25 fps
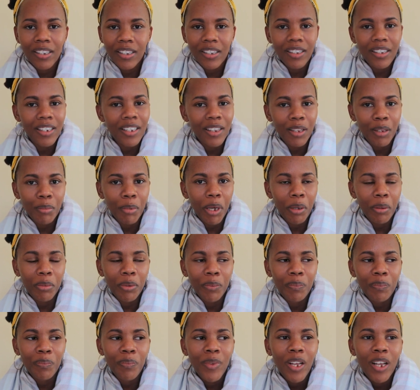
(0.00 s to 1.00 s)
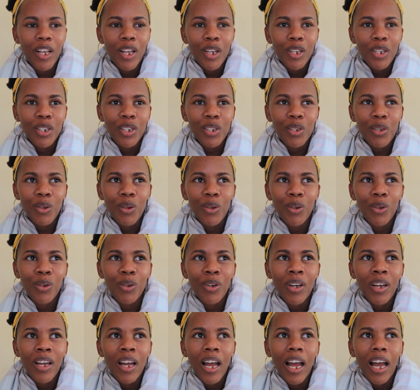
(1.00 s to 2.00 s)
It's in the Bible.
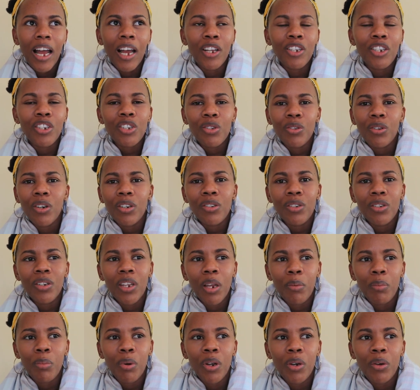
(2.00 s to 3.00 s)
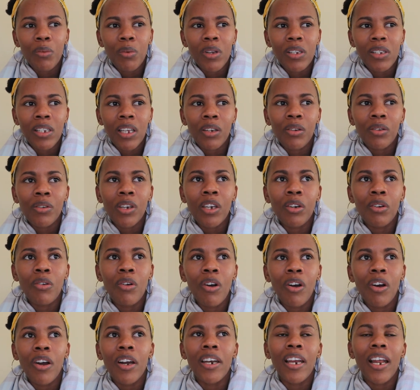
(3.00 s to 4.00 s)
So I just got to that point where I was like, okay,
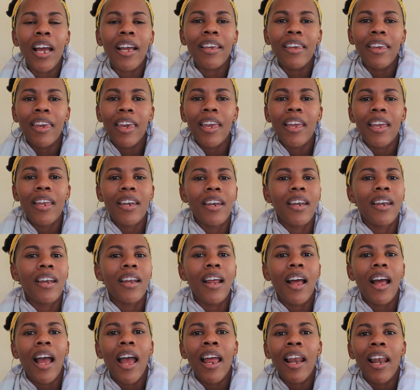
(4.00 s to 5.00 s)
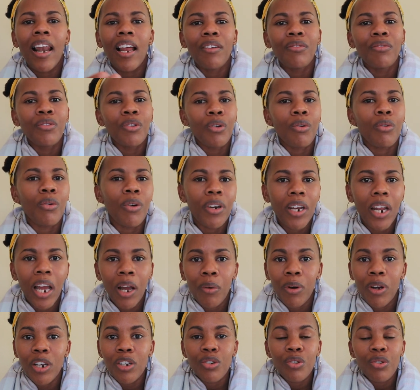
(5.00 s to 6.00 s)
God, again, I love you, Lord.
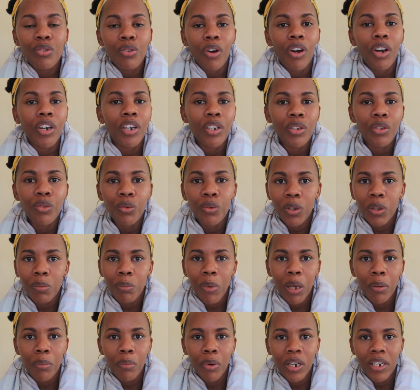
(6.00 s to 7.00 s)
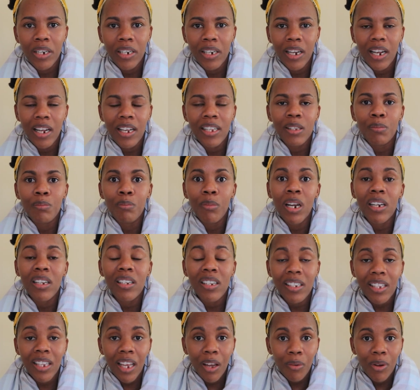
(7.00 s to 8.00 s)
I want to honor you with my body. As
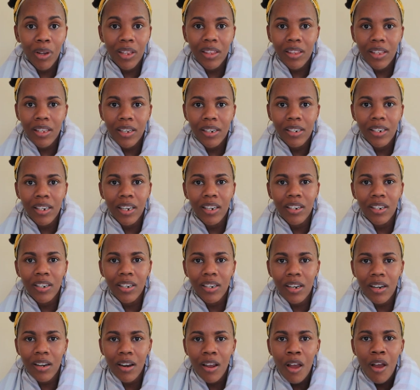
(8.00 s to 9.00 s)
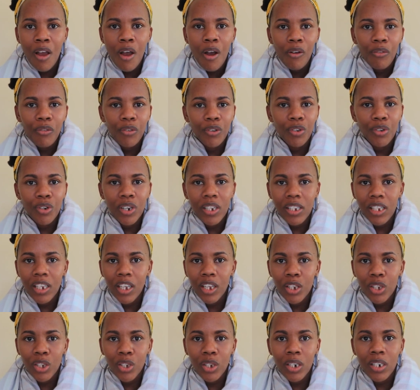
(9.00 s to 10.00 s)
much as I want the attention for
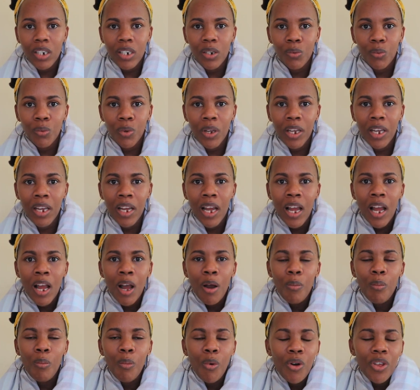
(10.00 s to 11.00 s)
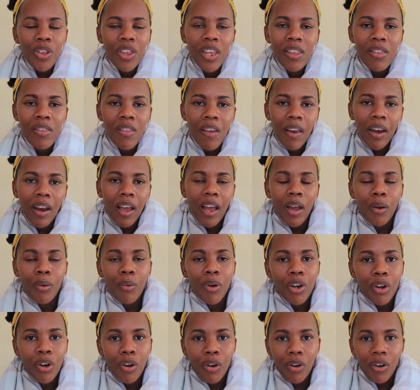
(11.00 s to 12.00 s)
dressing a certain way, more than that, I
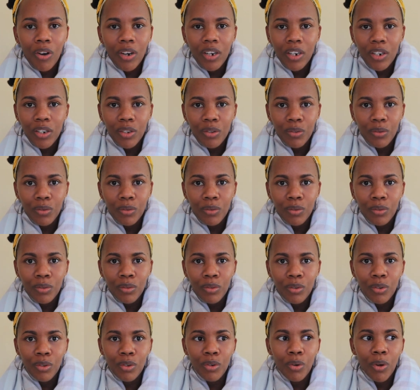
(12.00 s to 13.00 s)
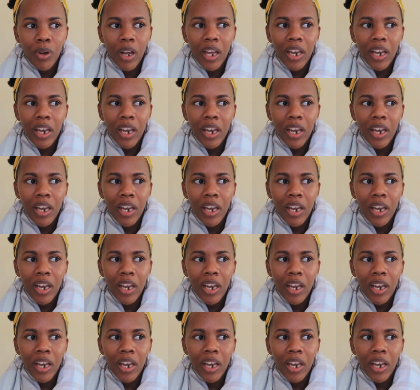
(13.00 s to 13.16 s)
want to honor you, you know.